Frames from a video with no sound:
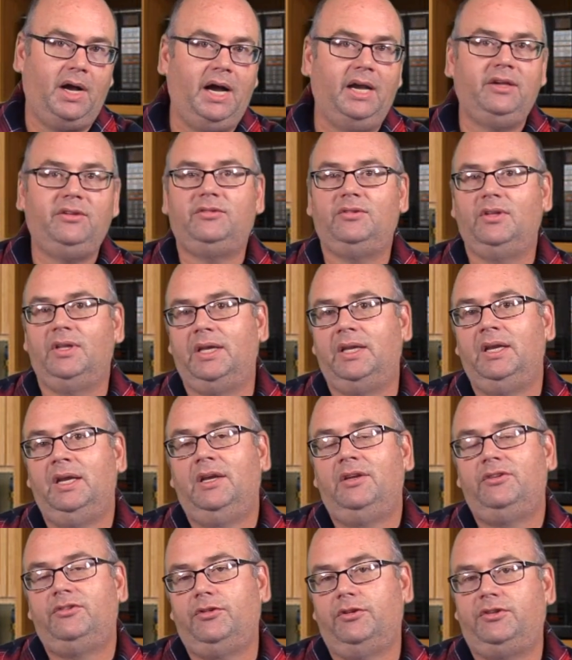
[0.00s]
isolate,
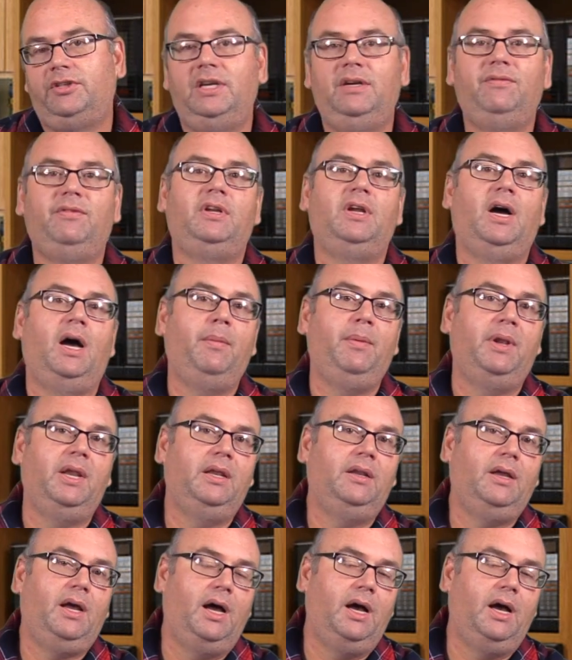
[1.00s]
sativa dominant,